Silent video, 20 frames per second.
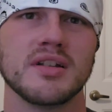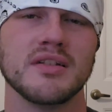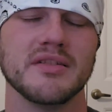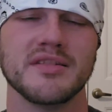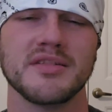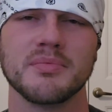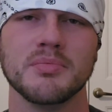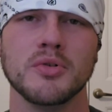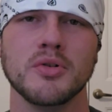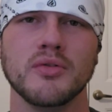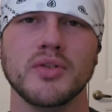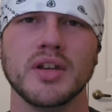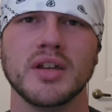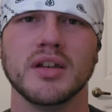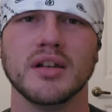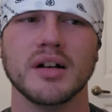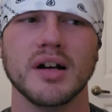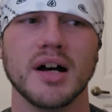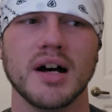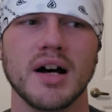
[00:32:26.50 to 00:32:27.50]
this
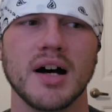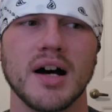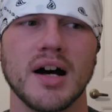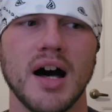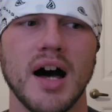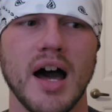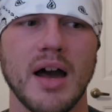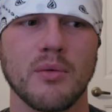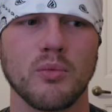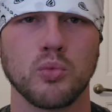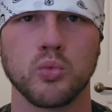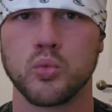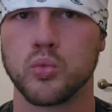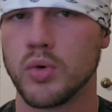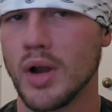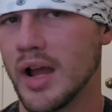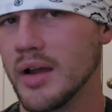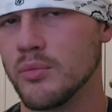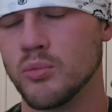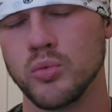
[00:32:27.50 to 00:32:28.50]
movie,
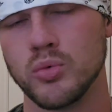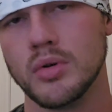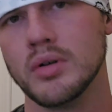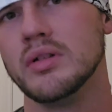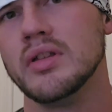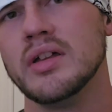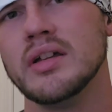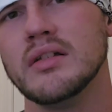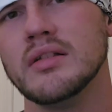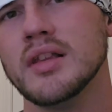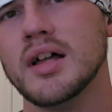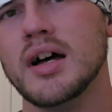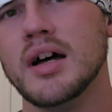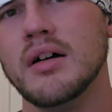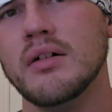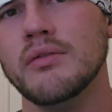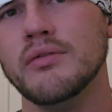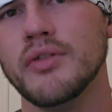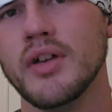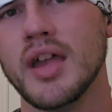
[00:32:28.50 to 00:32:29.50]
I really
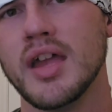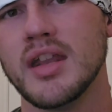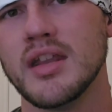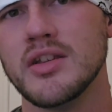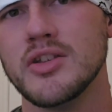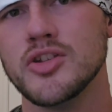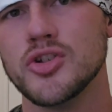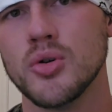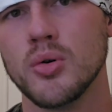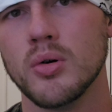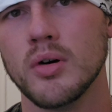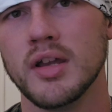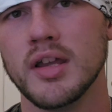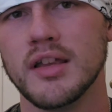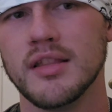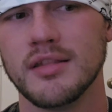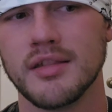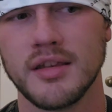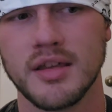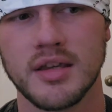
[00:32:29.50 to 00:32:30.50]
love and enjoy
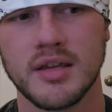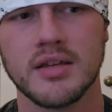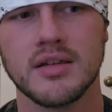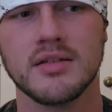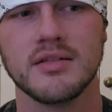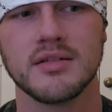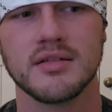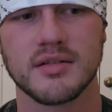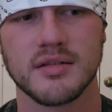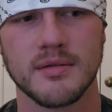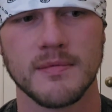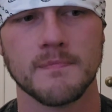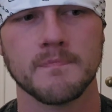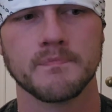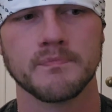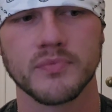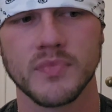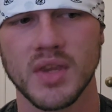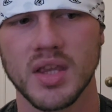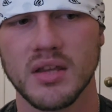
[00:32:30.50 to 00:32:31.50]
and think is
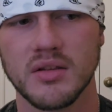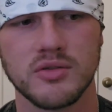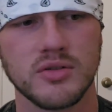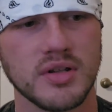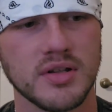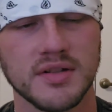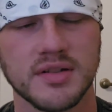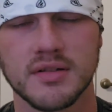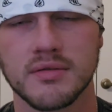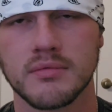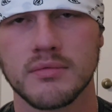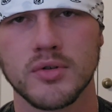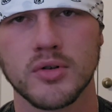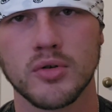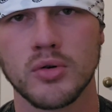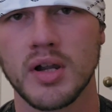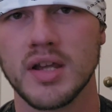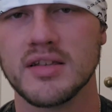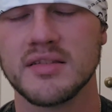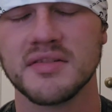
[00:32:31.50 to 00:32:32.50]
just
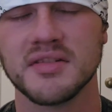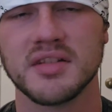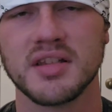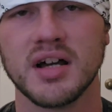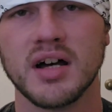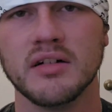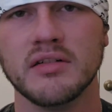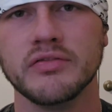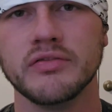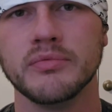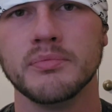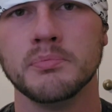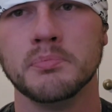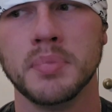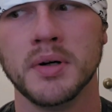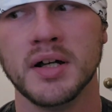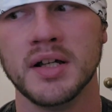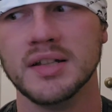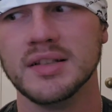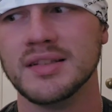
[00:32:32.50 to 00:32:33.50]
great stuff.
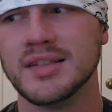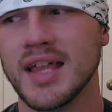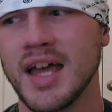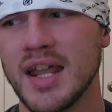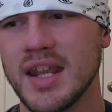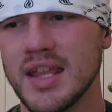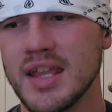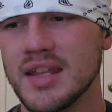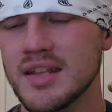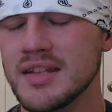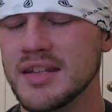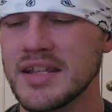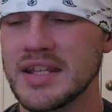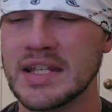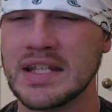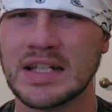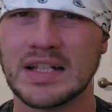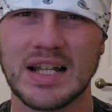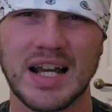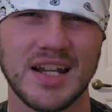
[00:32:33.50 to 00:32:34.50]
But that
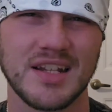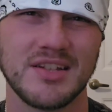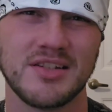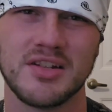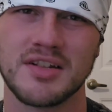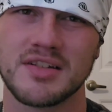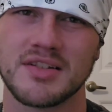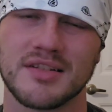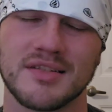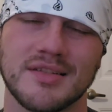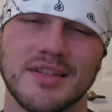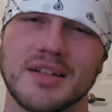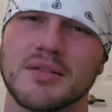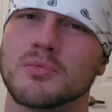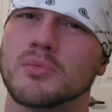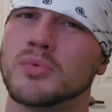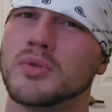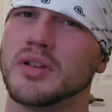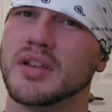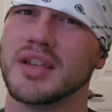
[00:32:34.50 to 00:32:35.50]
ending, I just
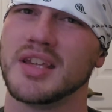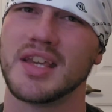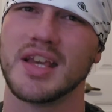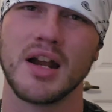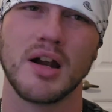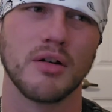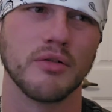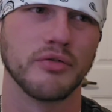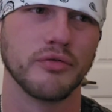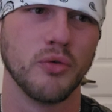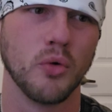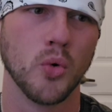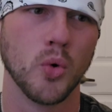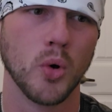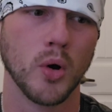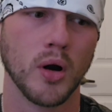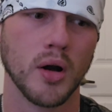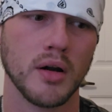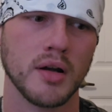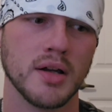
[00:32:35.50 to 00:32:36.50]
didn't really care
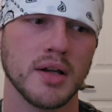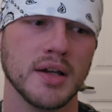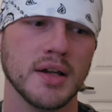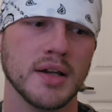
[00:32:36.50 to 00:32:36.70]
for.